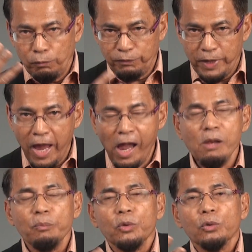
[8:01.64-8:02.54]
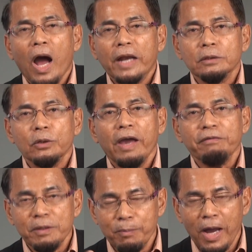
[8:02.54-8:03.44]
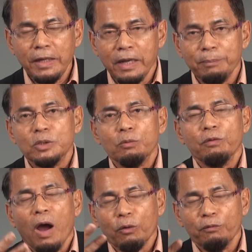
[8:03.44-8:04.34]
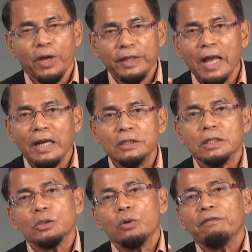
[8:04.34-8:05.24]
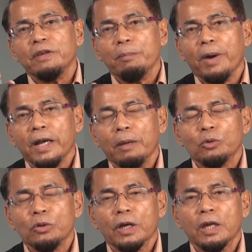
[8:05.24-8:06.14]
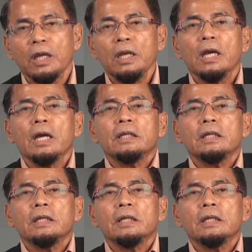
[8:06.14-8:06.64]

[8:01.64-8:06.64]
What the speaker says: with the ilm you have iman, that means out of your intelligence you have iman ilmul yakin.